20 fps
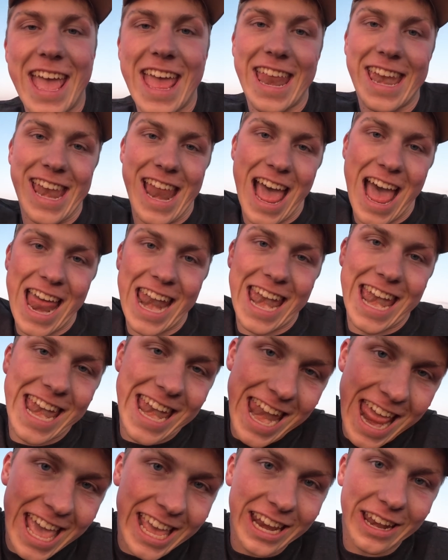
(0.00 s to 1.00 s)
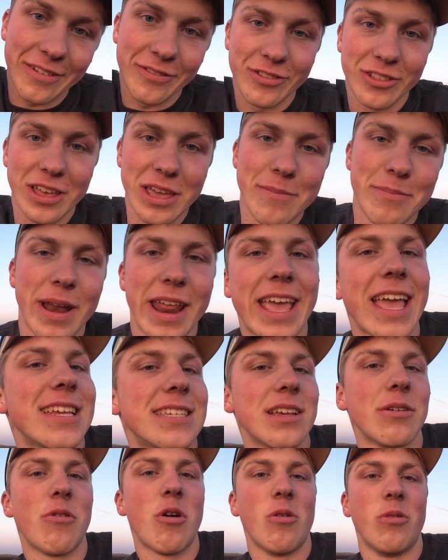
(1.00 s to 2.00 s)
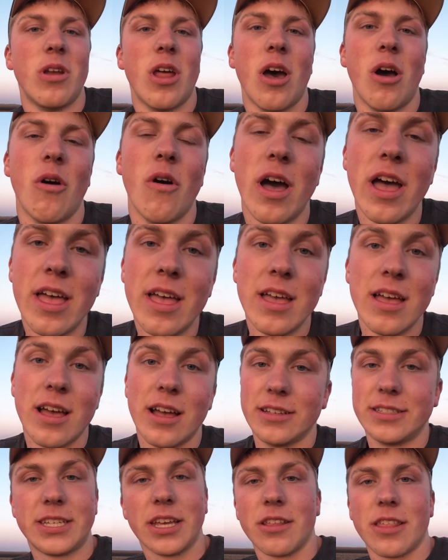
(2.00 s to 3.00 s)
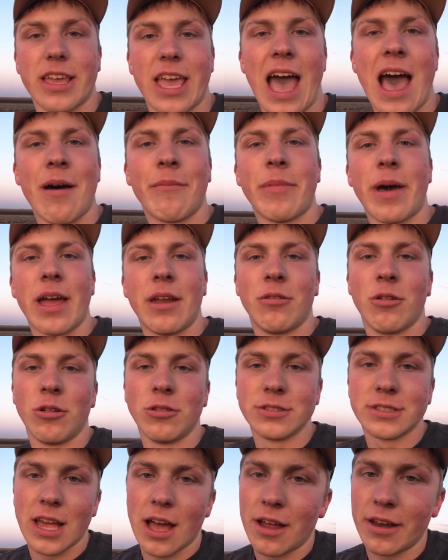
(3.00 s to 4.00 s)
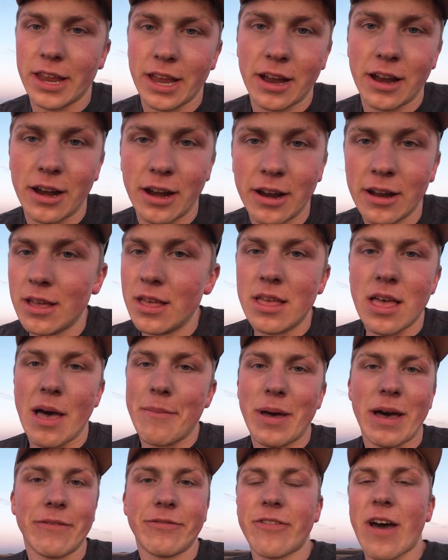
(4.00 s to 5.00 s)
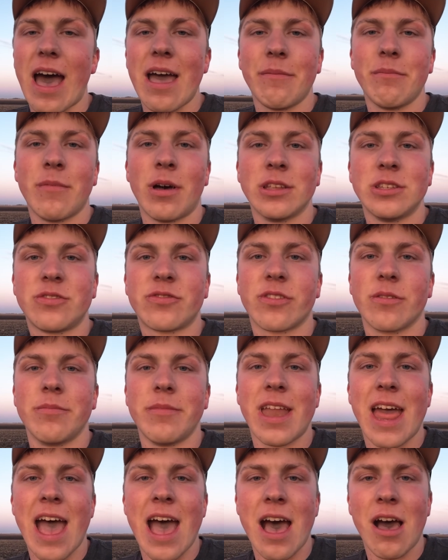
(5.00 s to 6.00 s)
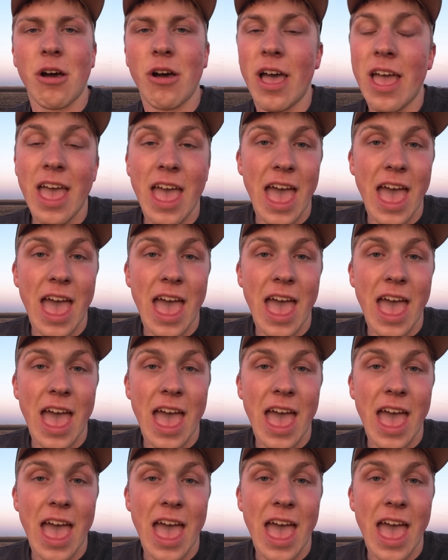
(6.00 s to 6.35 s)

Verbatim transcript: and not negatively, but I guess I won't know until the combine rolls out here about five months from now.